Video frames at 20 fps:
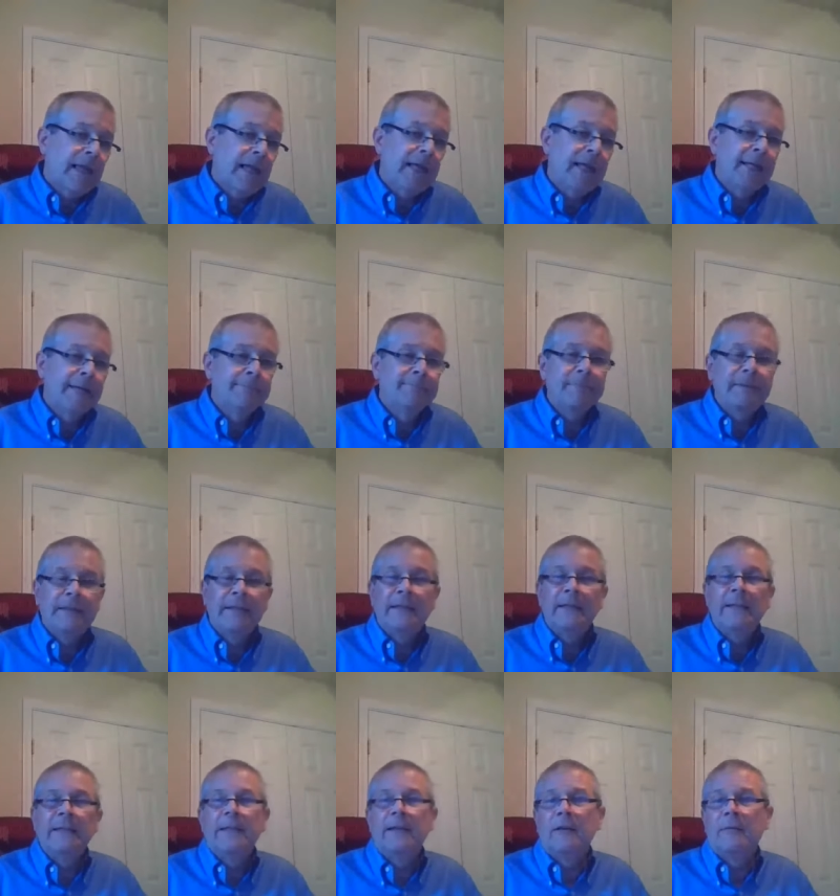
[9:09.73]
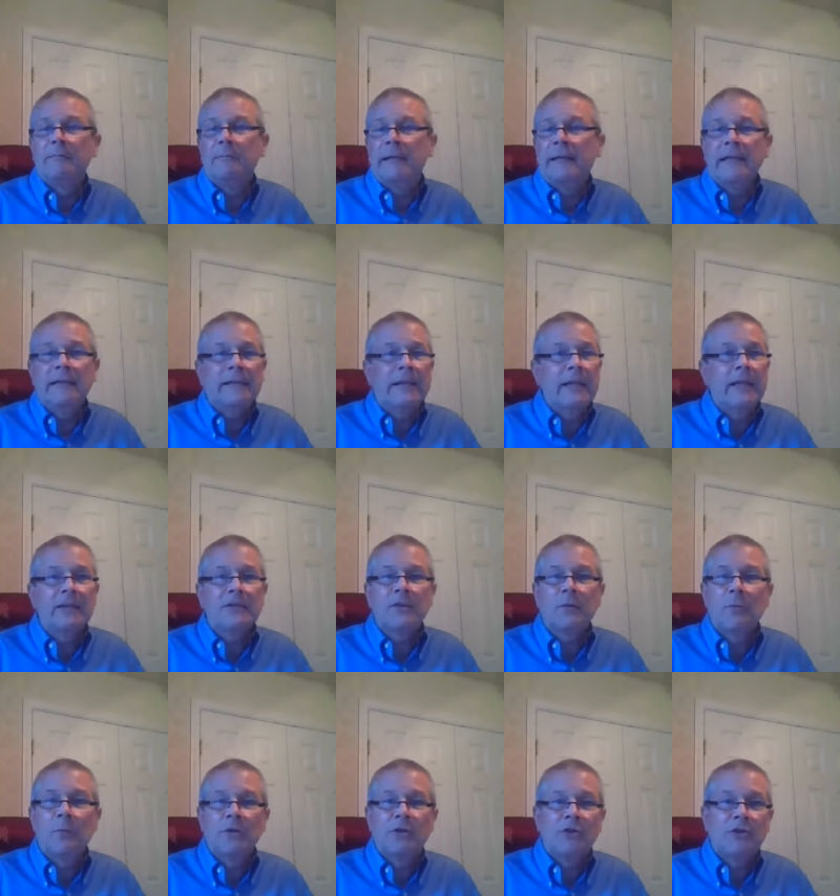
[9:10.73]
There are many things
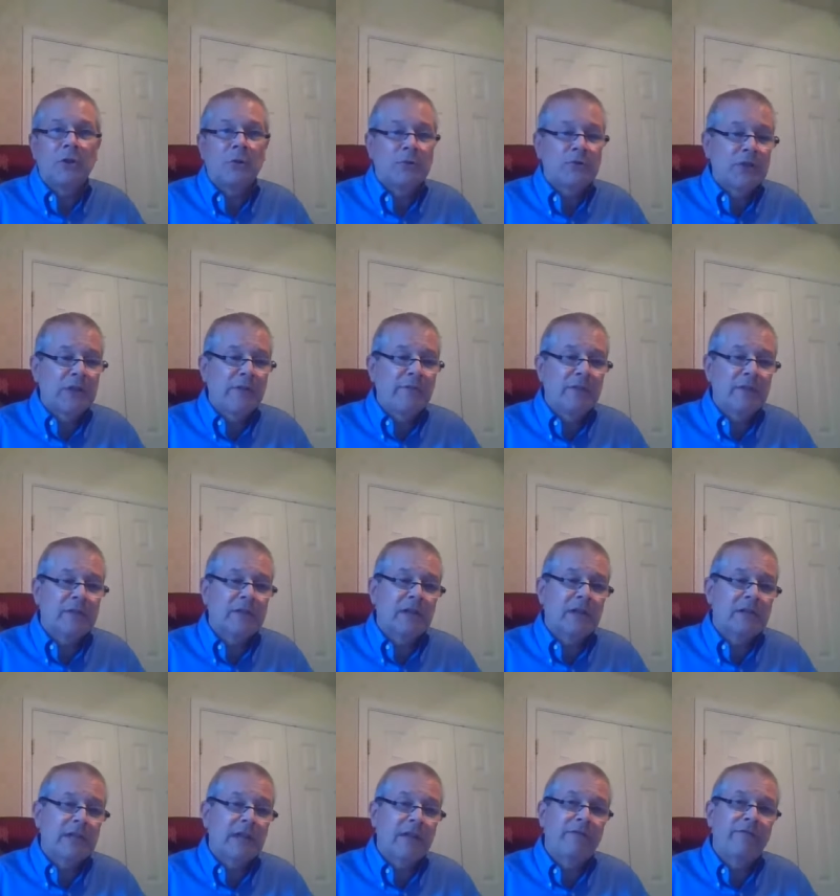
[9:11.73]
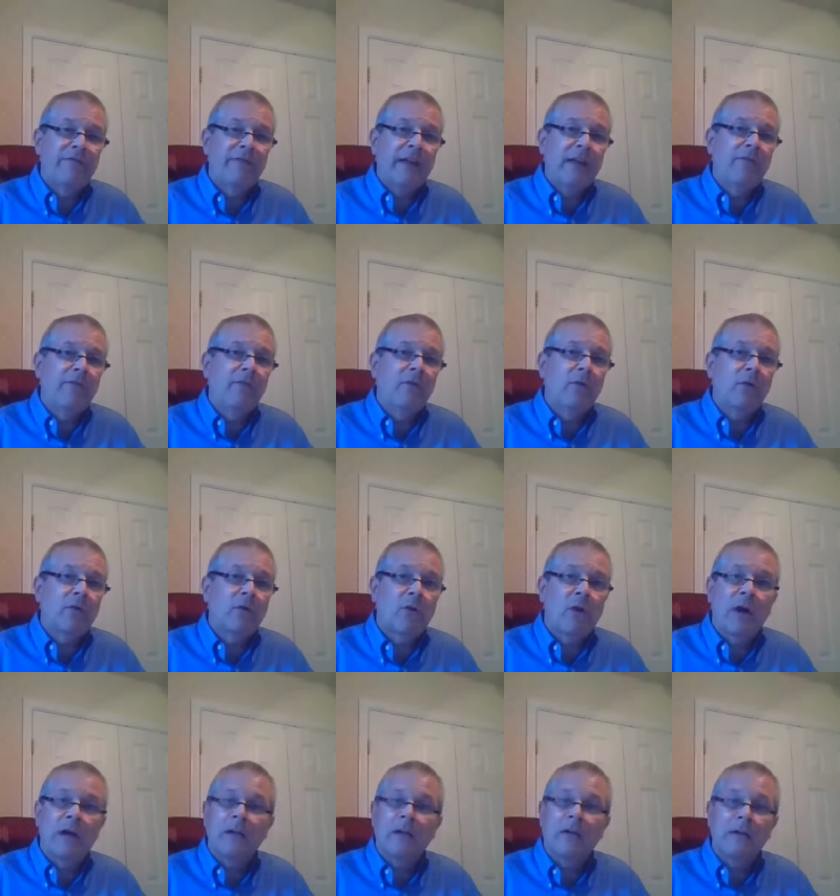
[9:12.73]
in which Josephus is a faithful
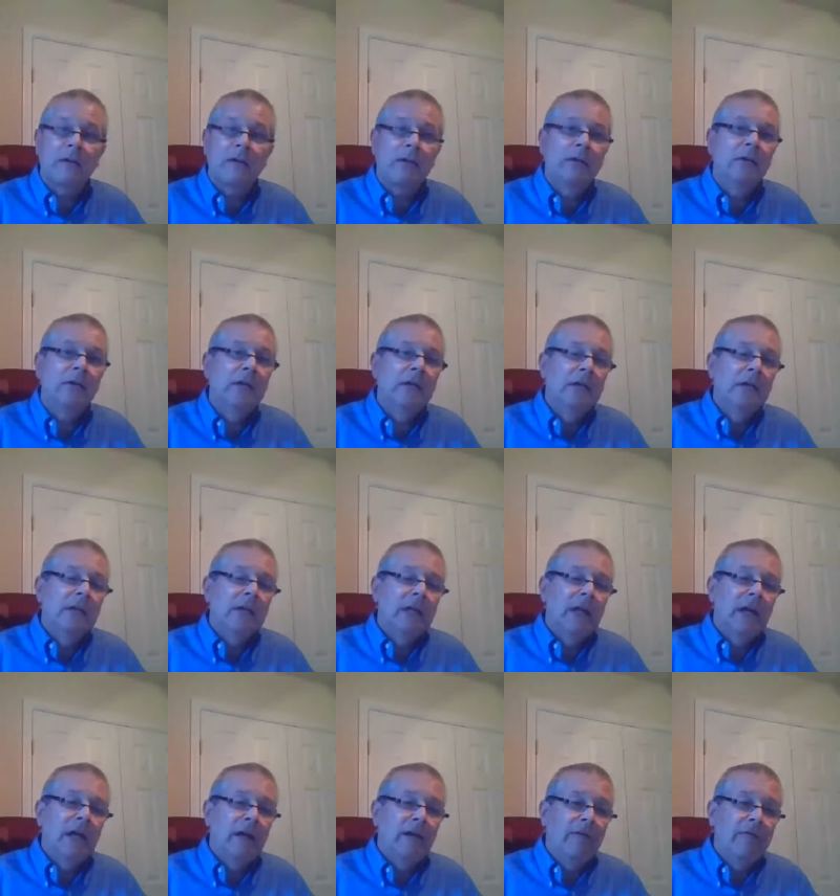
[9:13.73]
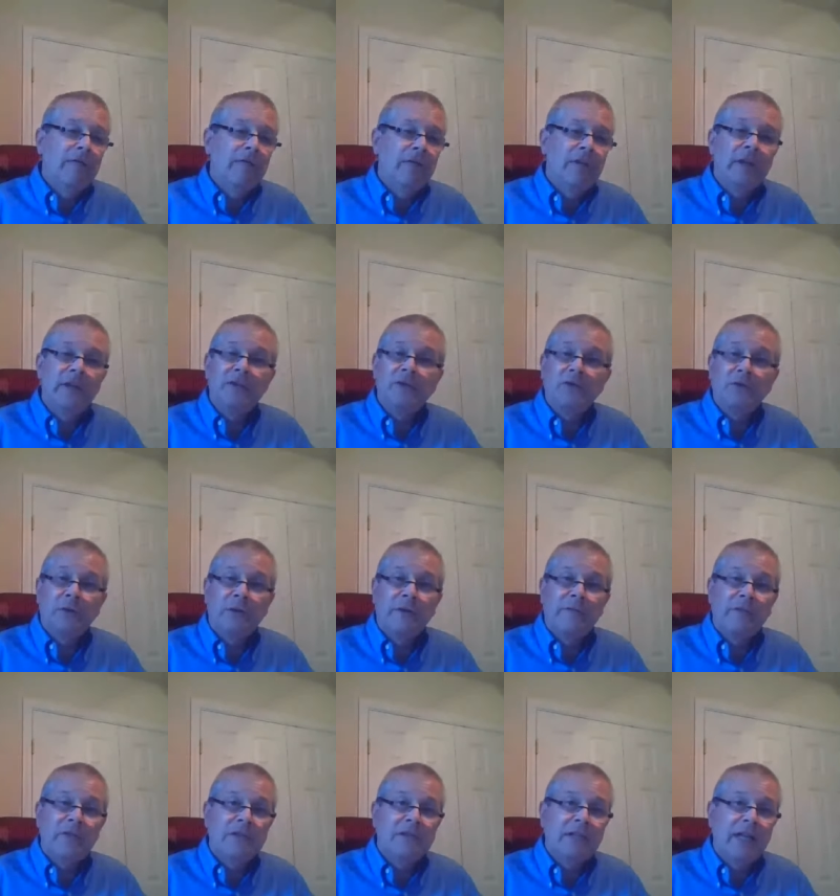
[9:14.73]
chronicler of the history
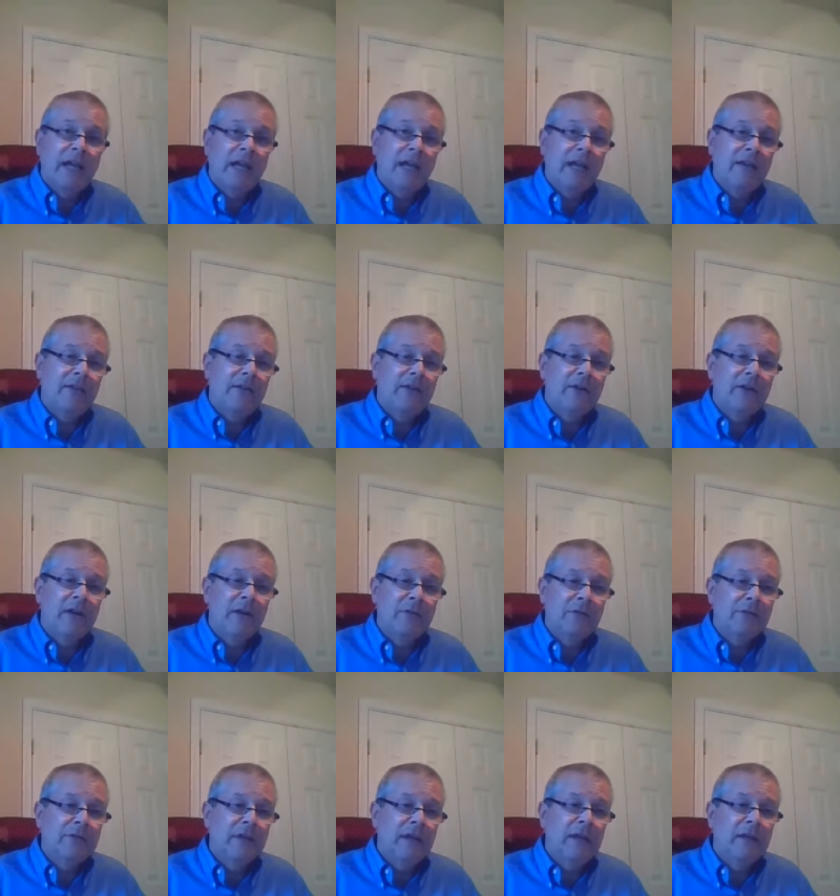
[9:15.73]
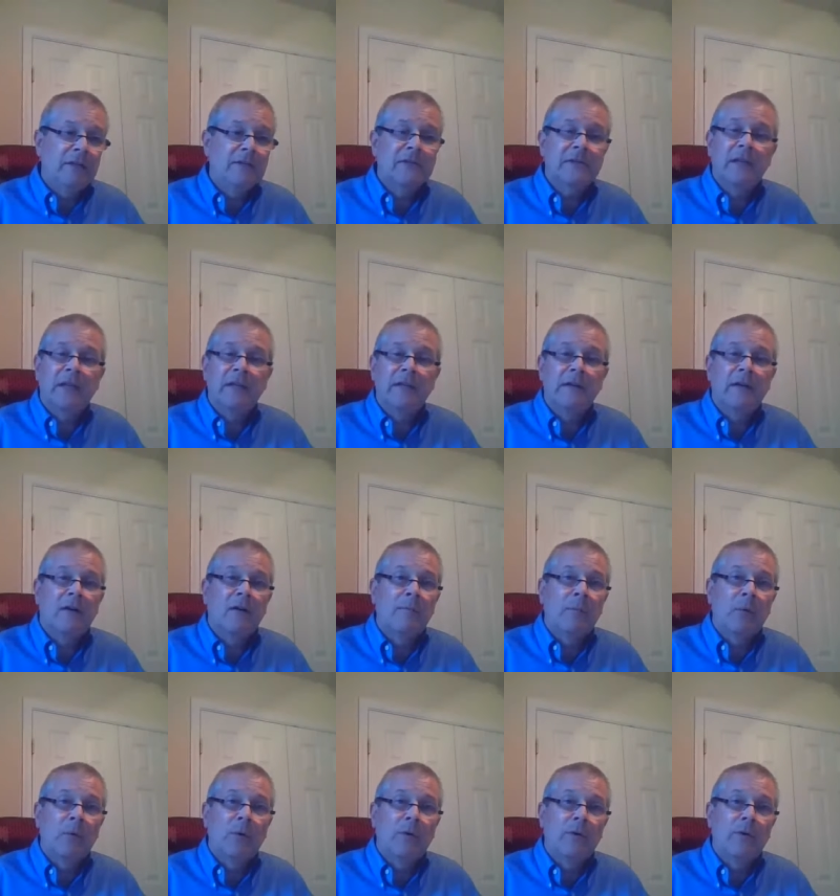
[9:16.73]
of his day. There are other things that are
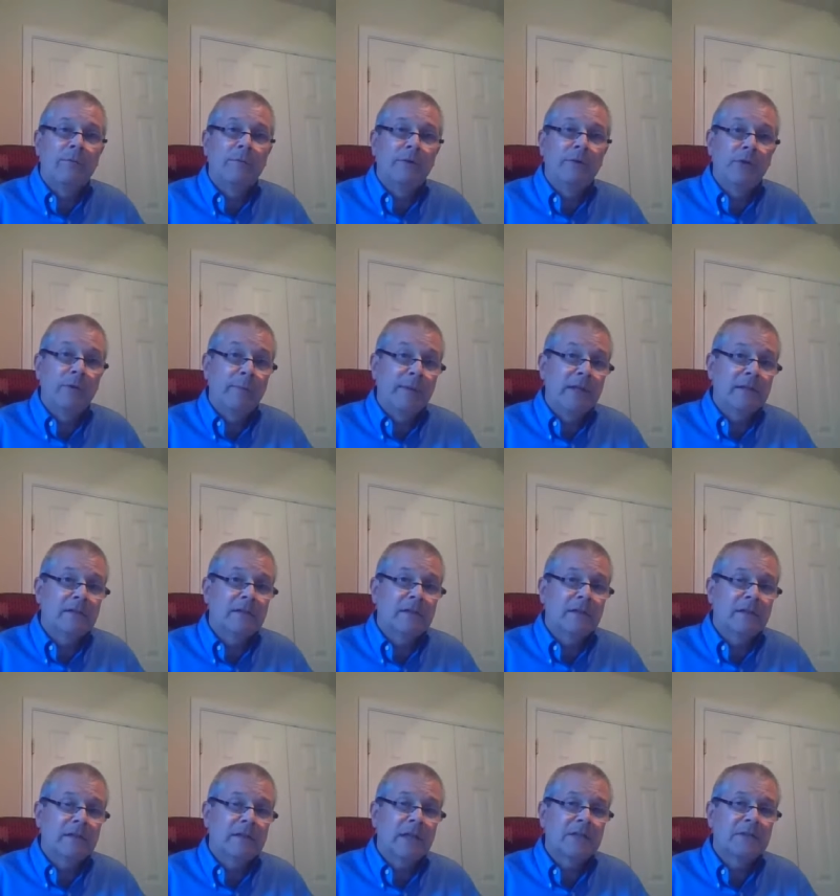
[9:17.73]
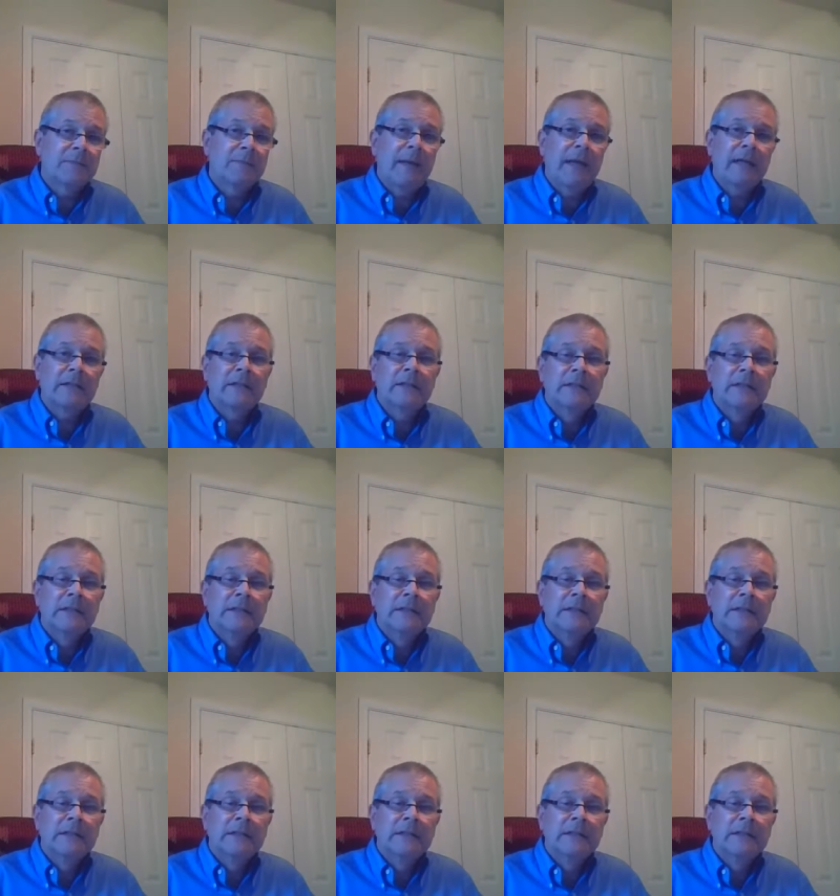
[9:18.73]
more dubious and suspect,